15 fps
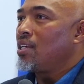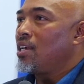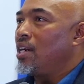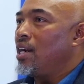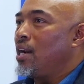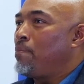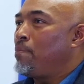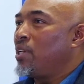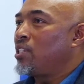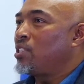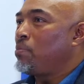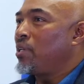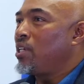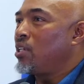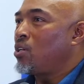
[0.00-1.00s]

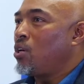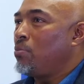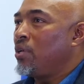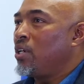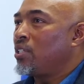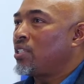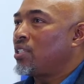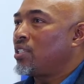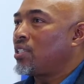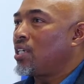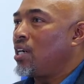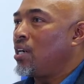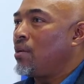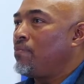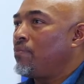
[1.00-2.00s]
B2B e-commerce is
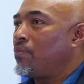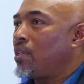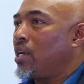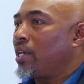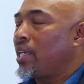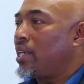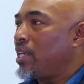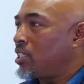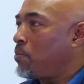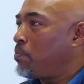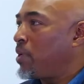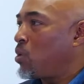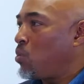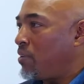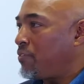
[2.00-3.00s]
again, that's a
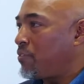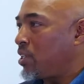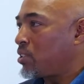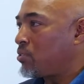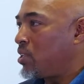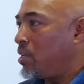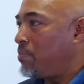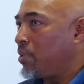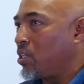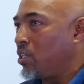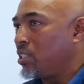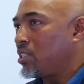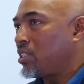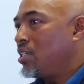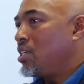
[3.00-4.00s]
big one for us, right?
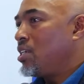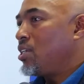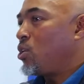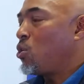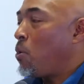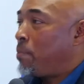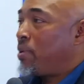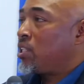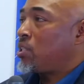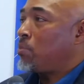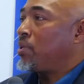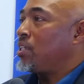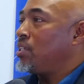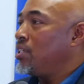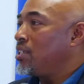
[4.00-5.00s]
Because you got
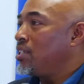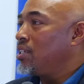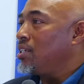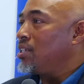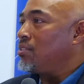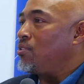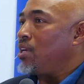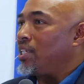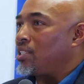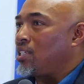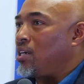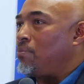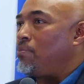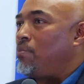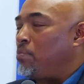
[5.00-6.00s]
B2B, right?
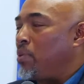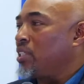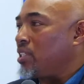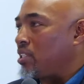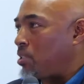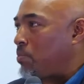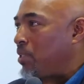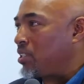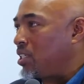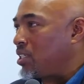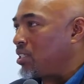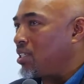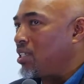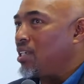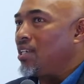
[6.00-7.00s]
So business to business.